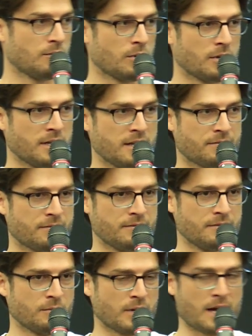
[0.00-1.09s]
When, if,
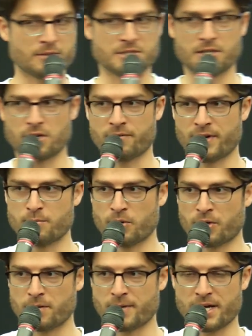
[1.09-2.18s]
when I was younger, if I had
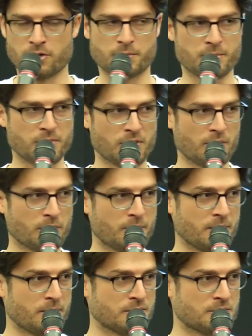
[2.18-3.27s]
broken my home computer, I would have been
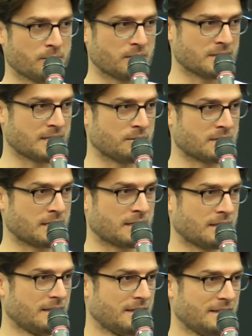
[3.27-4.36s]
in big trouble because that was
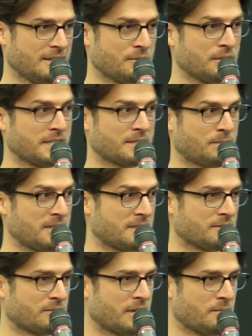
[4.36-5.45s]
like really
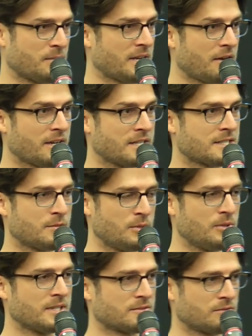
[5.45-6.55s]
expensive, right? But nowadays,
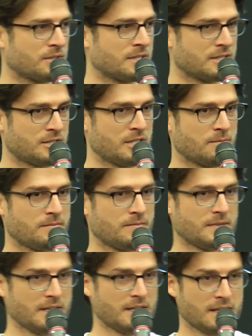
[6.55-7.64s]
computing is really cheap.
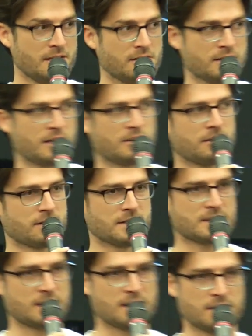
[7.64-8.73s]
Here, and then I'll go to
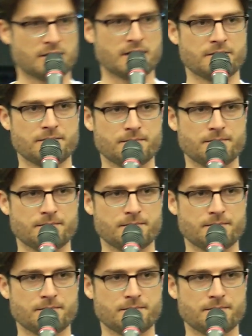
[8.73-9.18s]
this guy here, yeah.